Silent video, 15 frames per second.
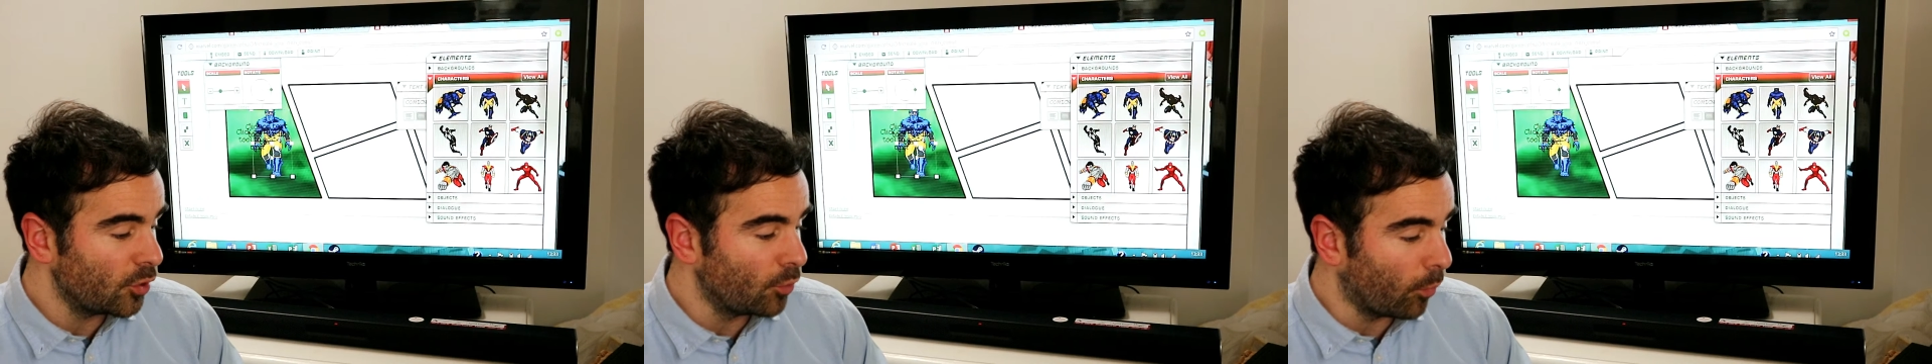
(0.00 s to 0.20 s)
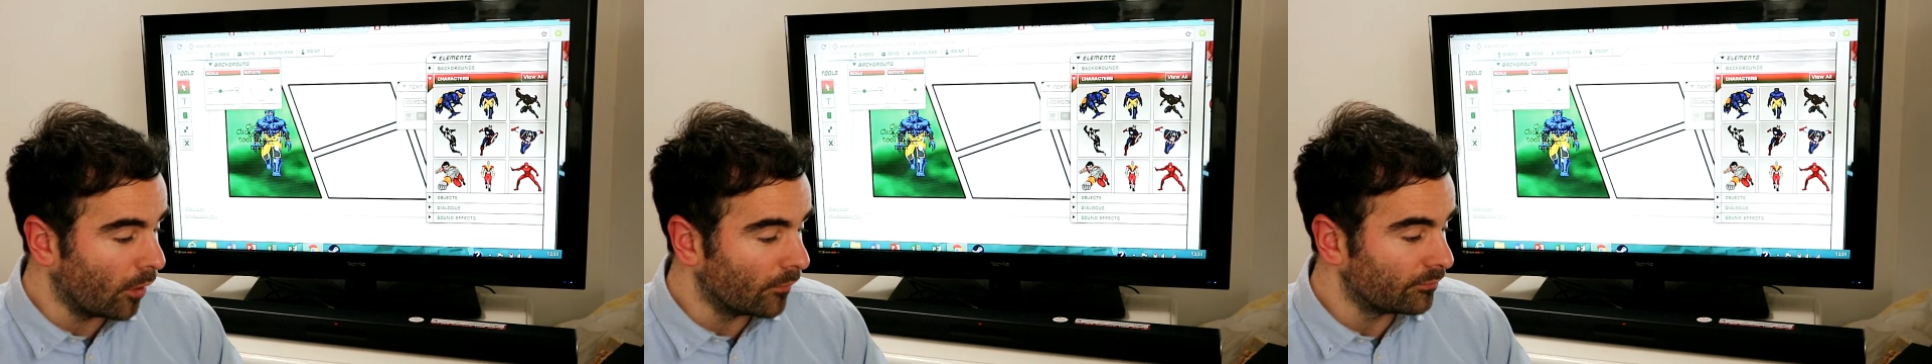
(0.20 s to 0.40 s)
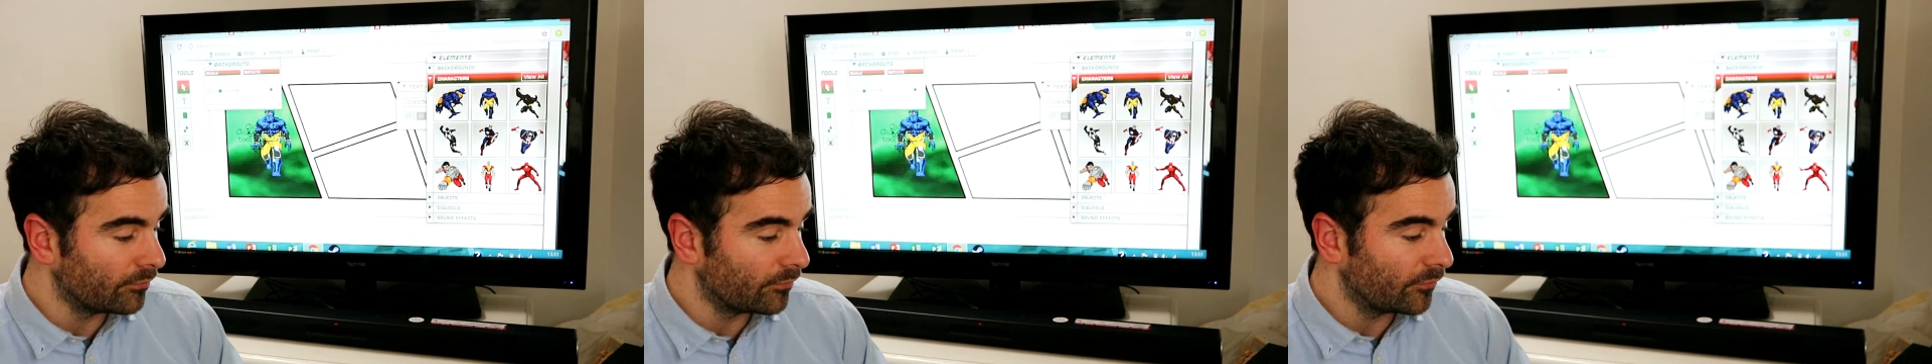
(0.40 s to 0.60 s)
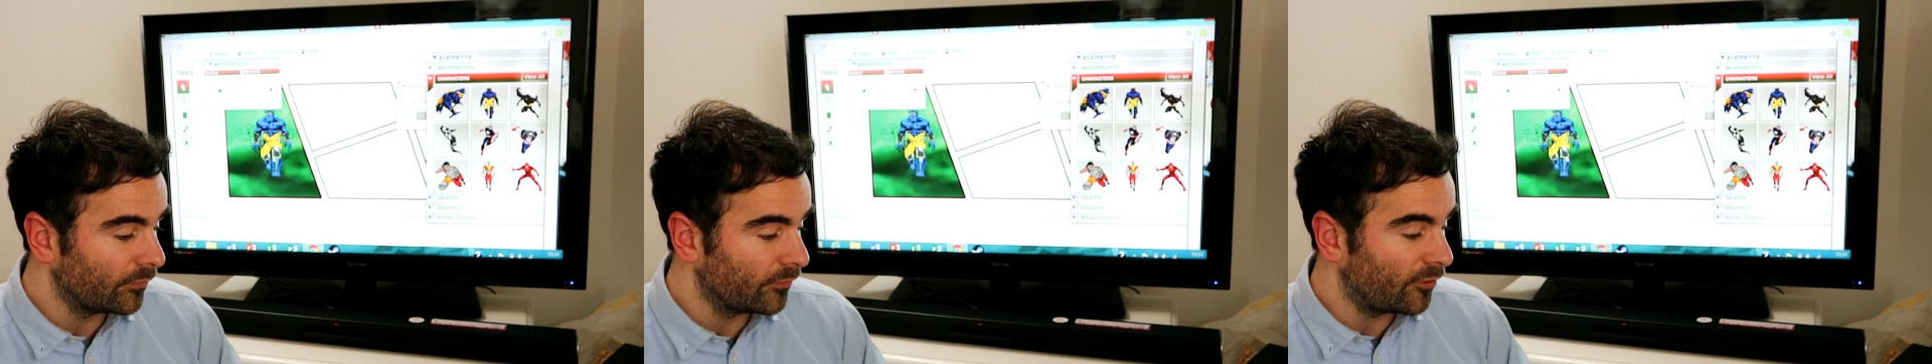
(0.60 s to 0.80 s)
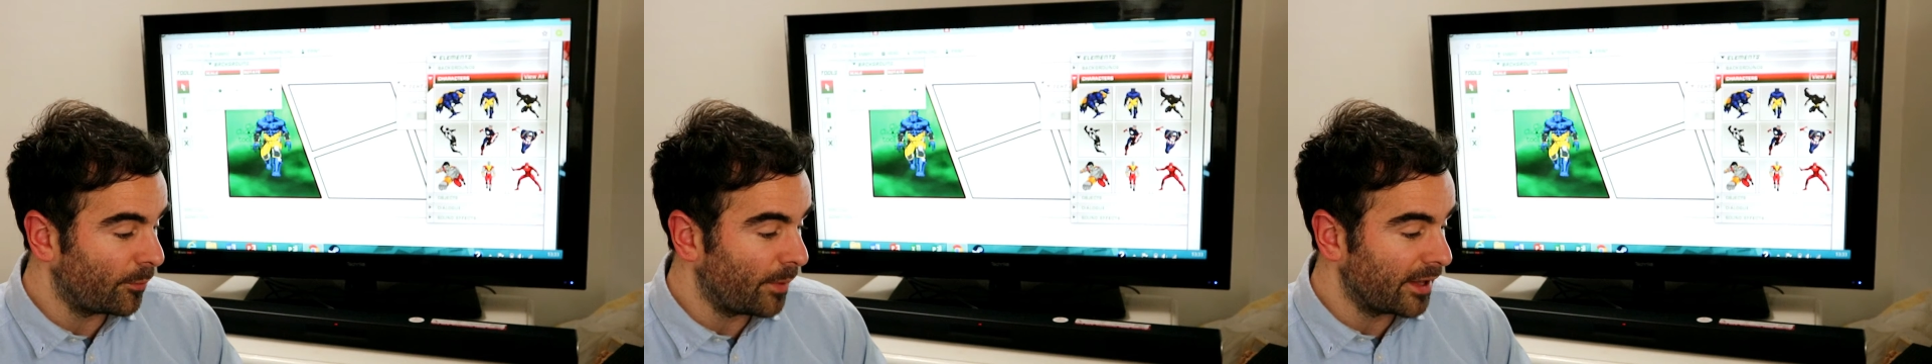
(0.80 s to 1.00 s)
want
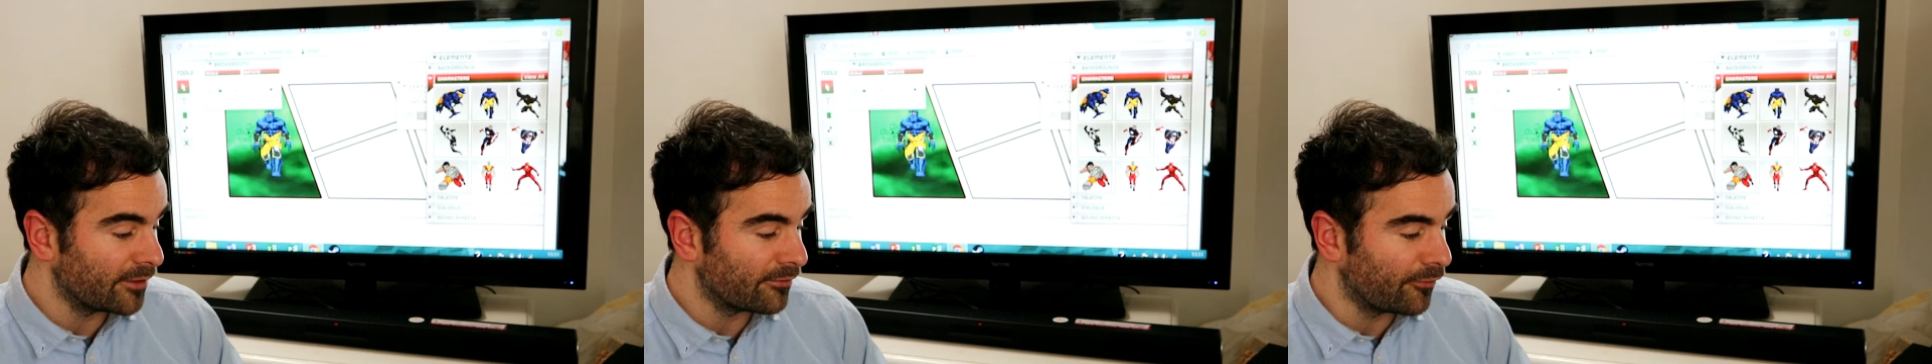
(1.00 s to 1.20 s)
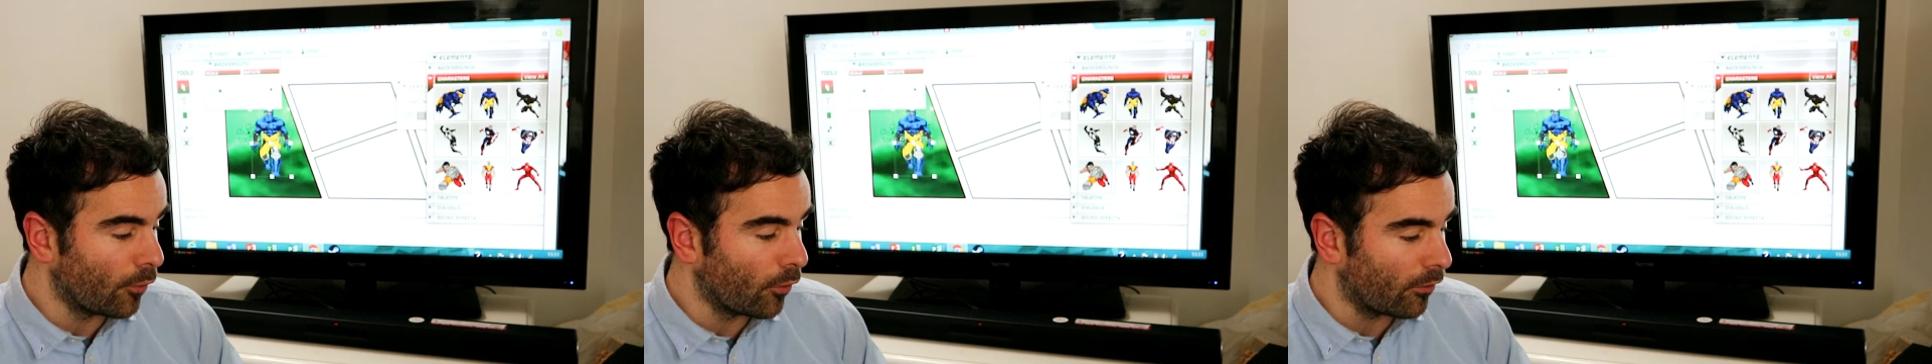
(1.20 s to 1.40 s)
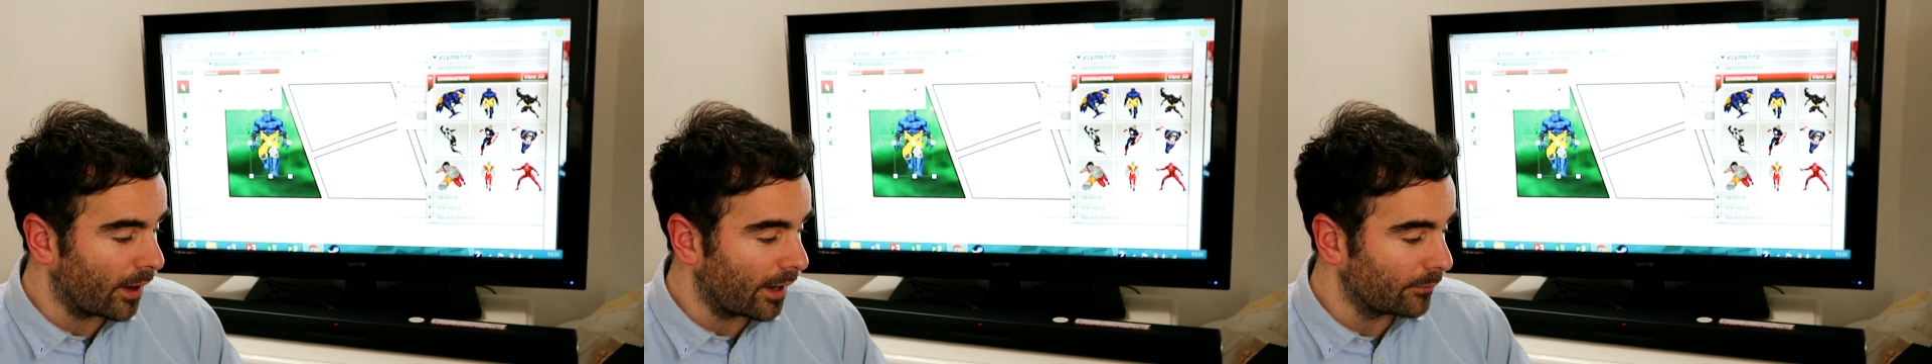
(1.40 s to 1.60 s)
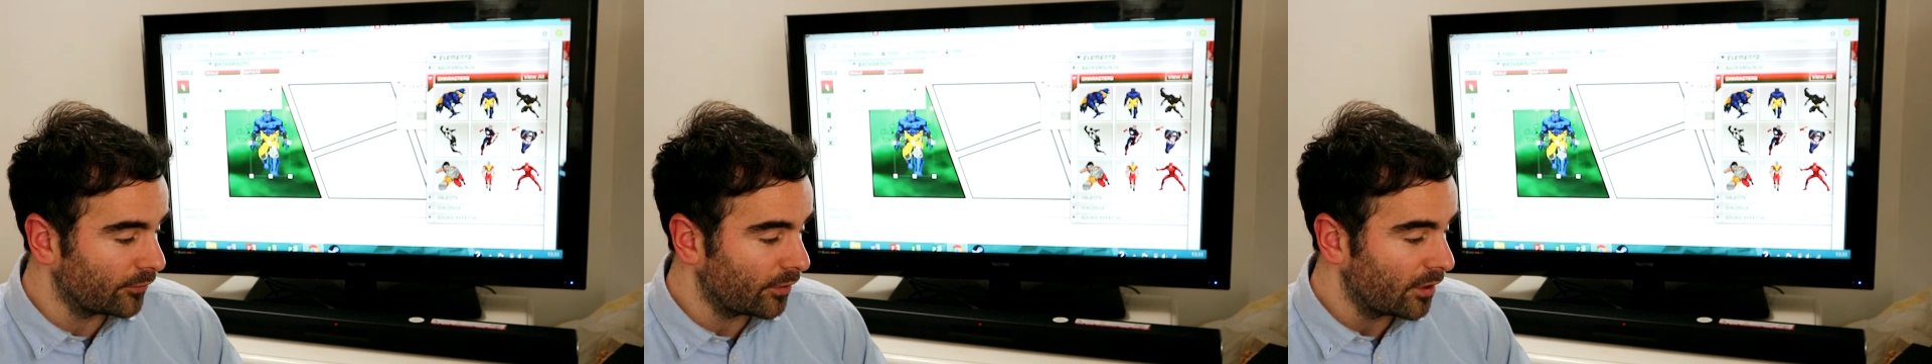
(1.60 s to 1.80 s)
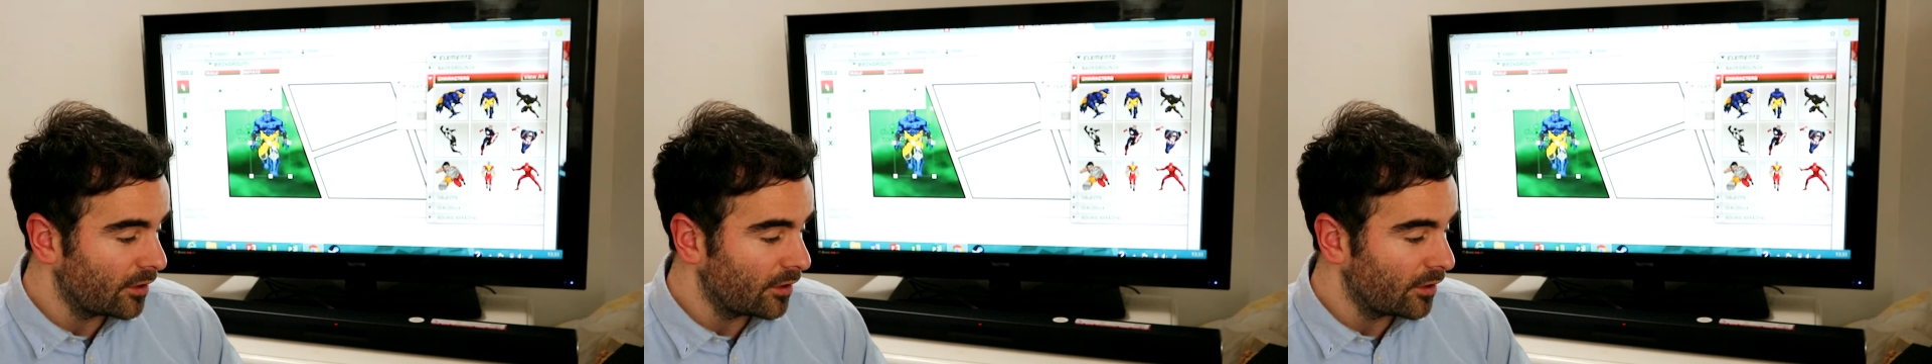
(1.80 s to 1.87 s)
to be in the foreground.